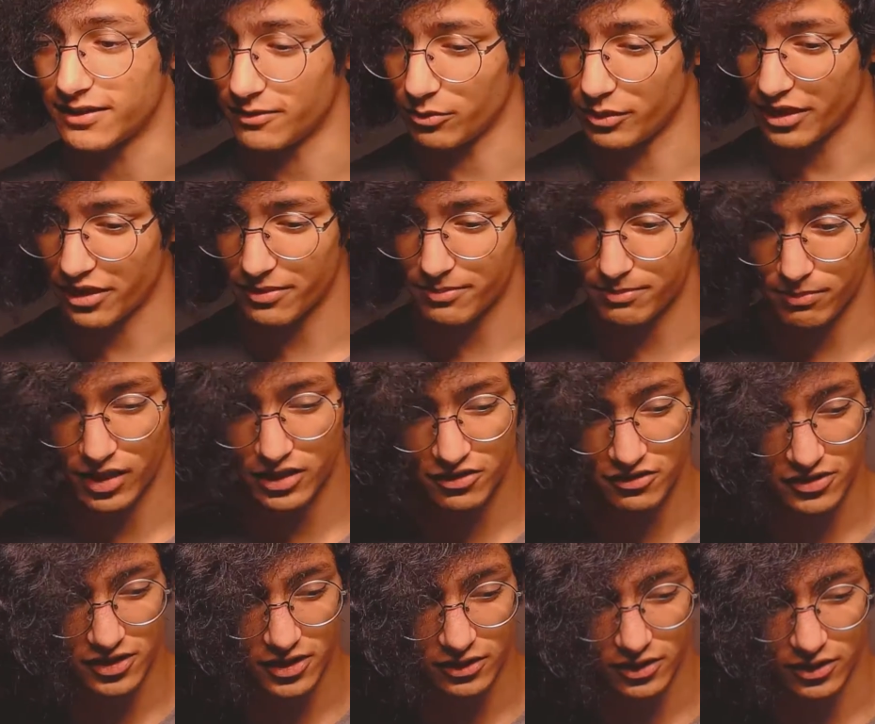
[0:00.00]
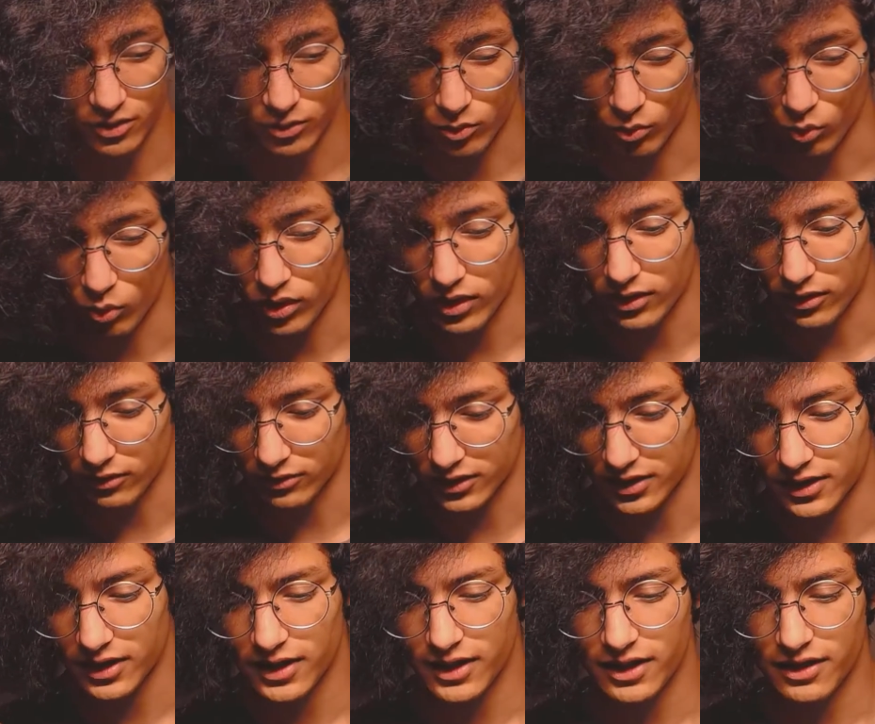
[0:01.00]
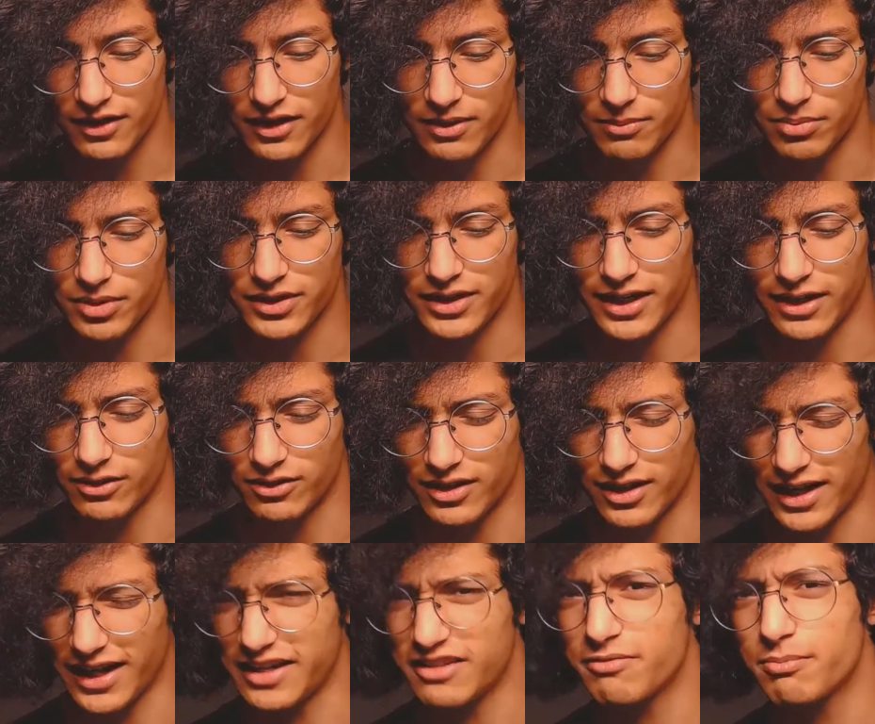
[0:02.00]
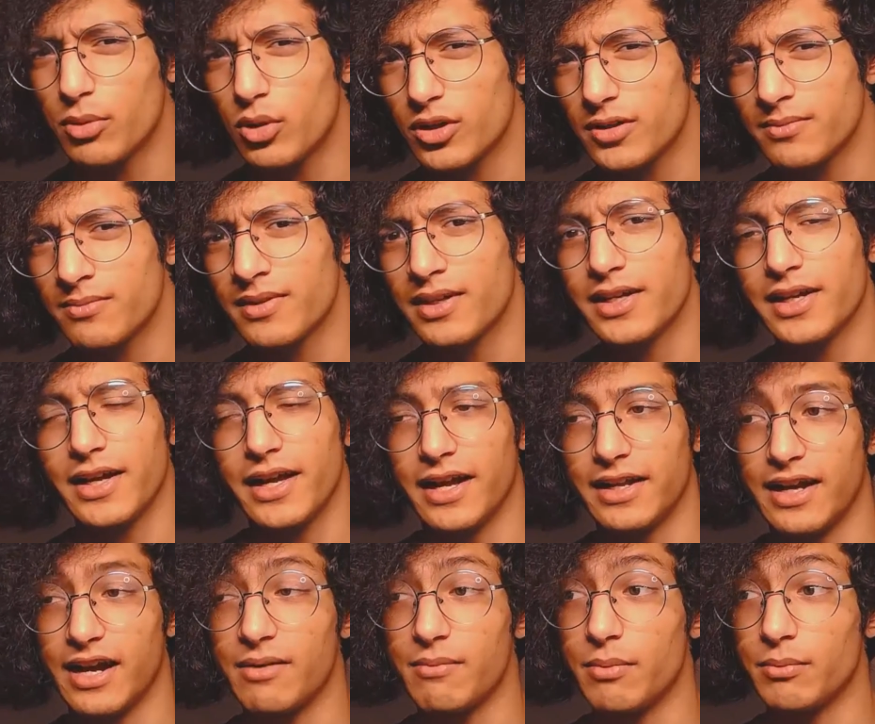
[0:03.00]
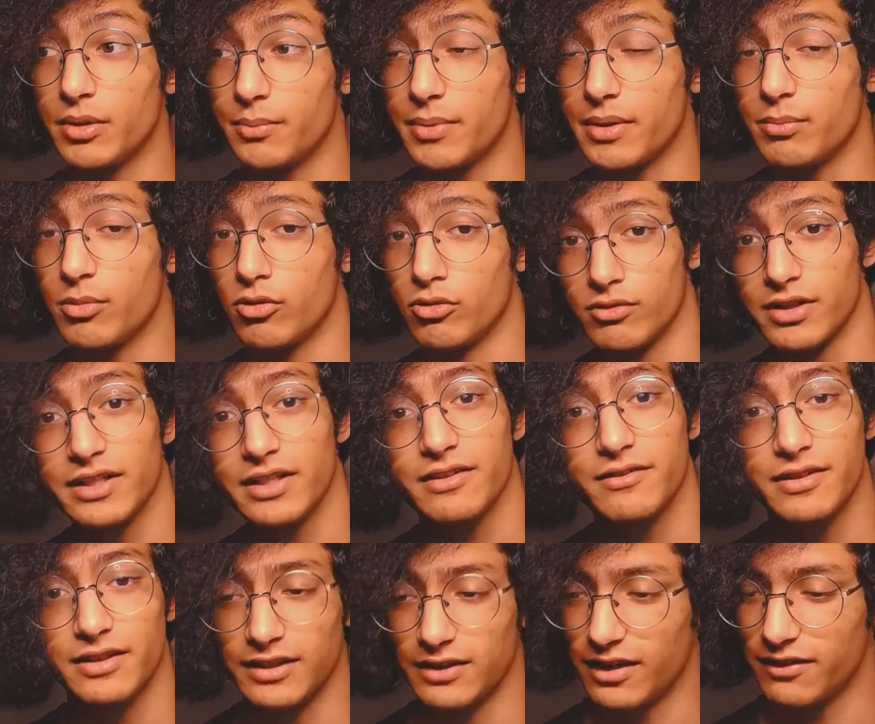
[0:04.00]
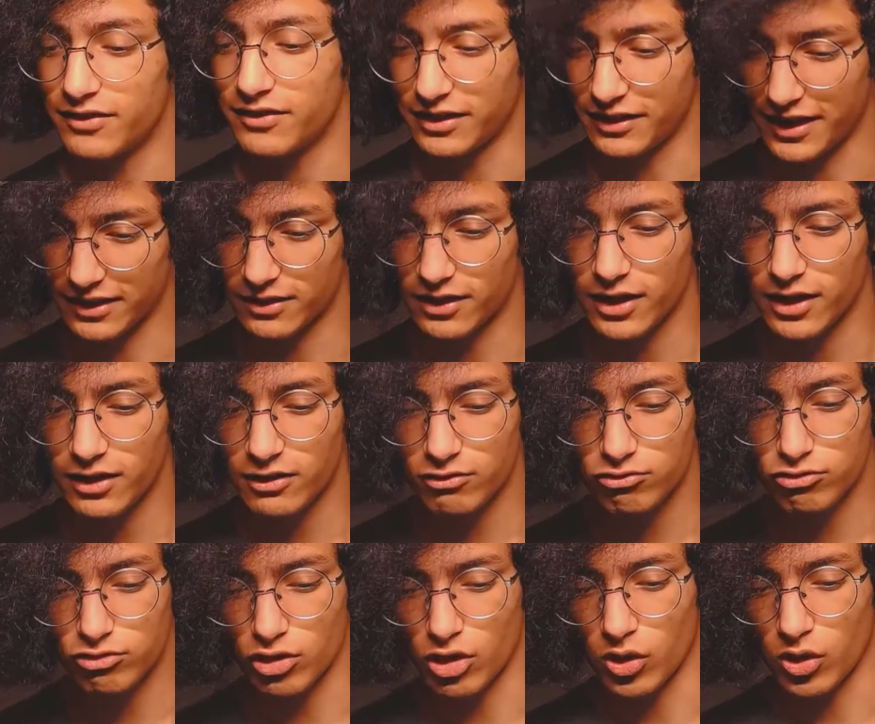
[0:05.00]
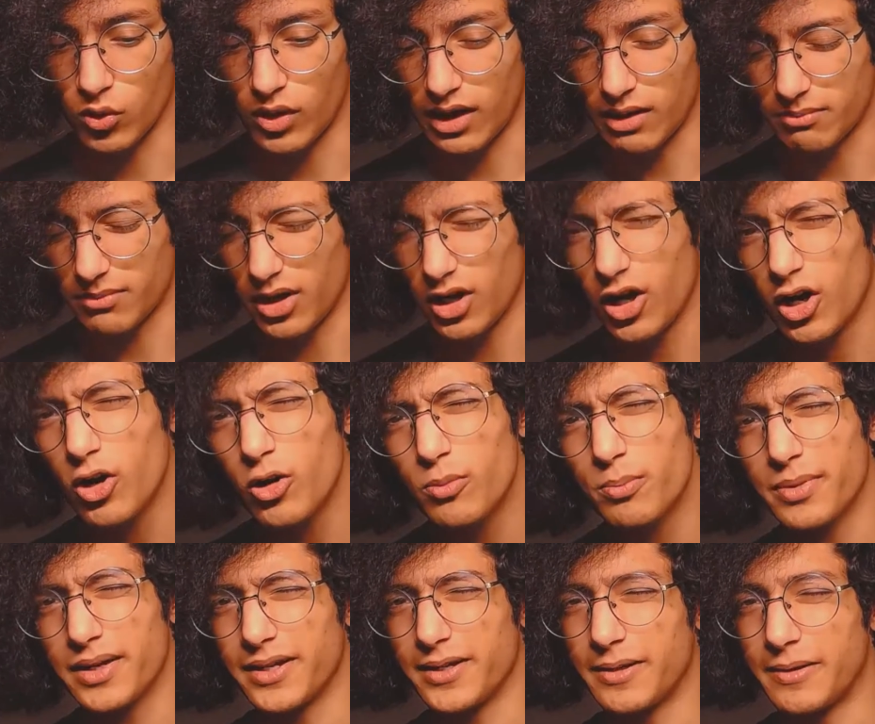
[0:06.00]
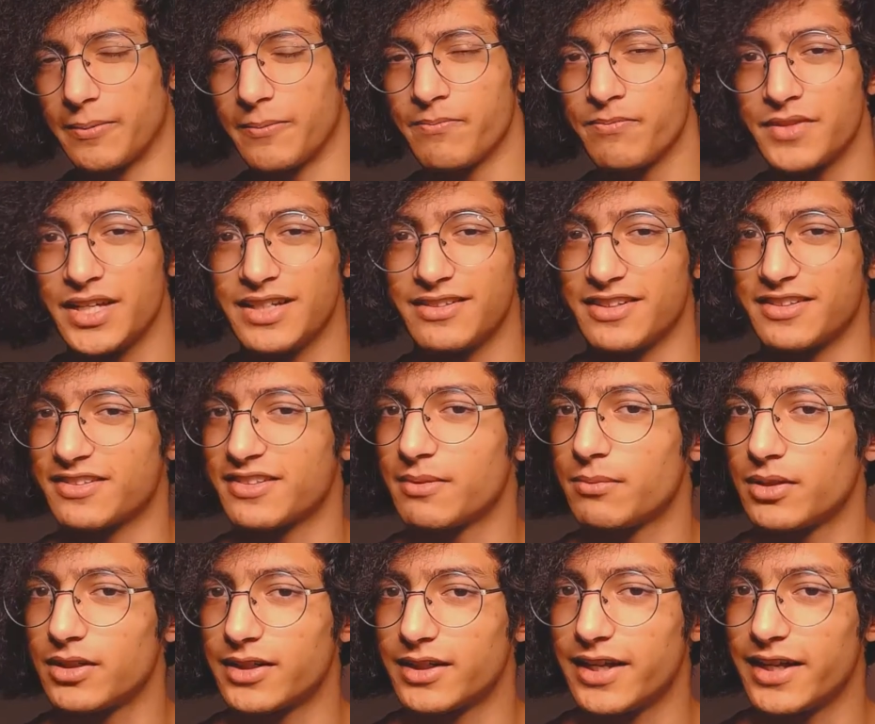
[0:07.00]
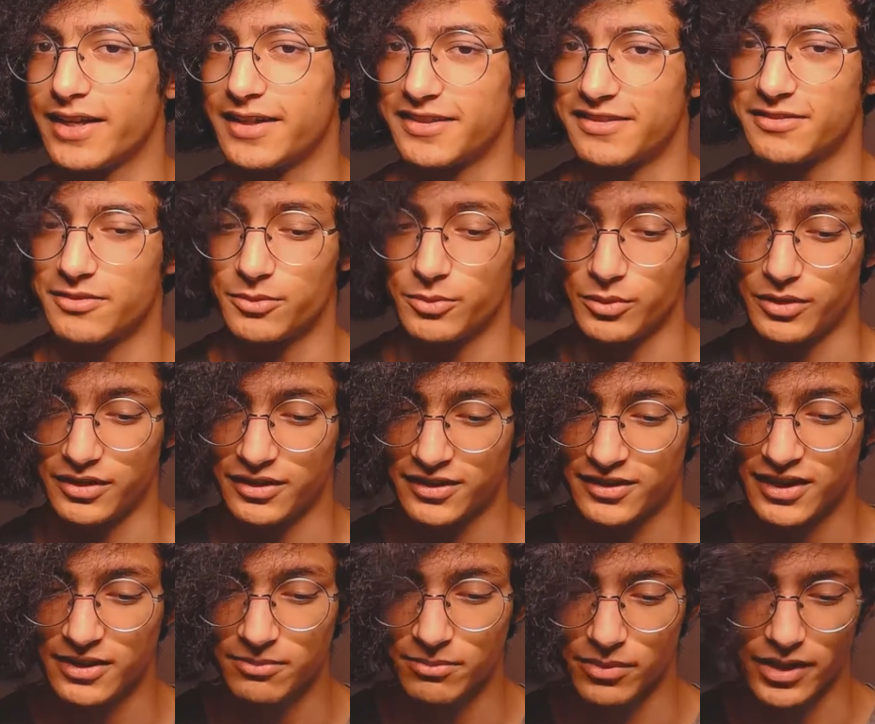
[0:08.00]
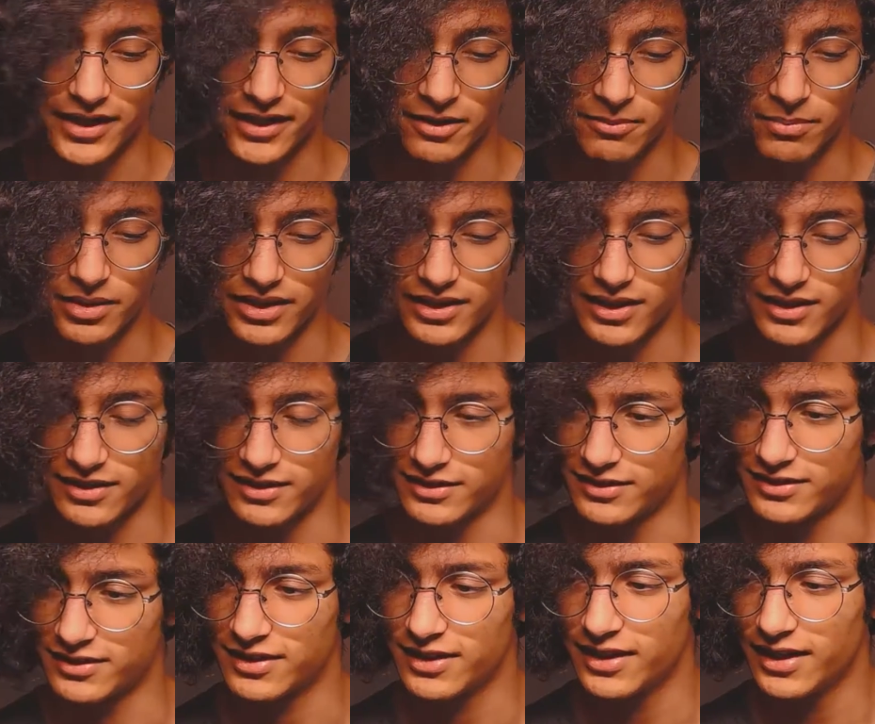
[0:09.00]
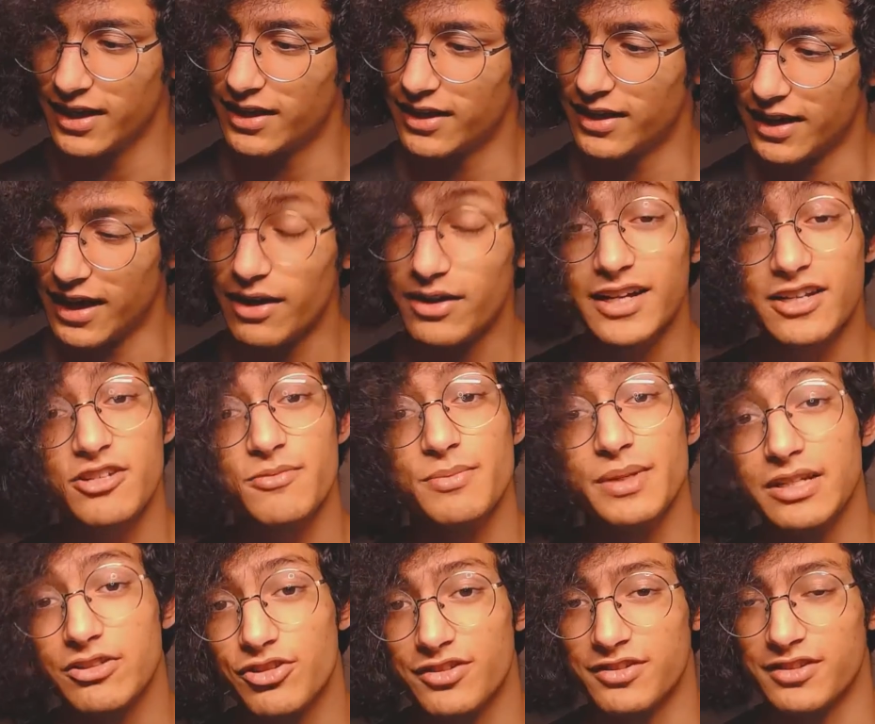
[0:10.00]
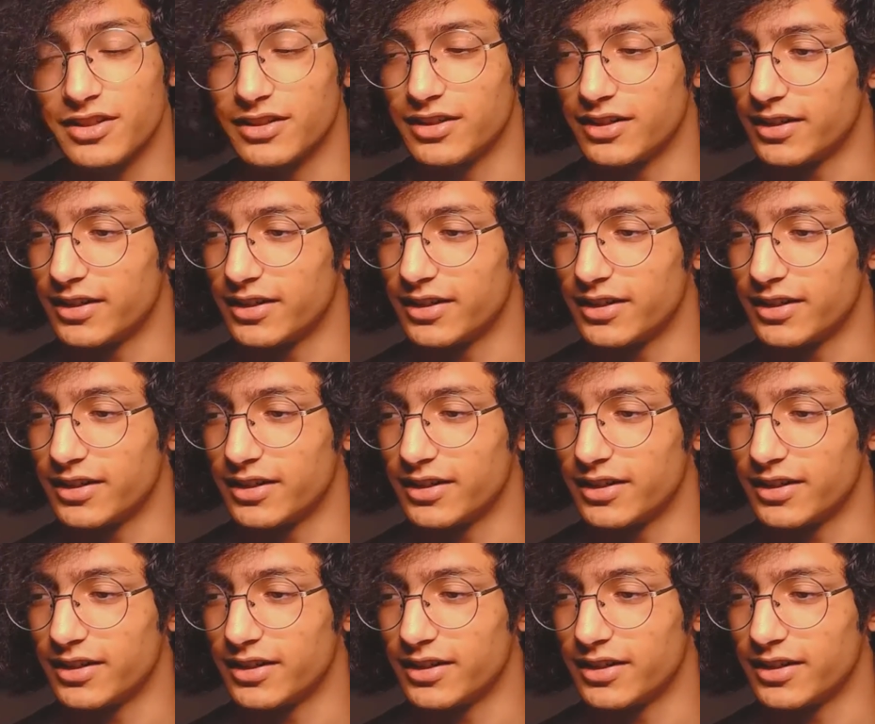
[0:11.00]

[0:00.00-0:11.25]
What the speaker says: With Monster Hunter World, they put out Iceborne, and I remember people really loving that, so I'm hoping it's a similar case with Sunbreak, because I would actually be interested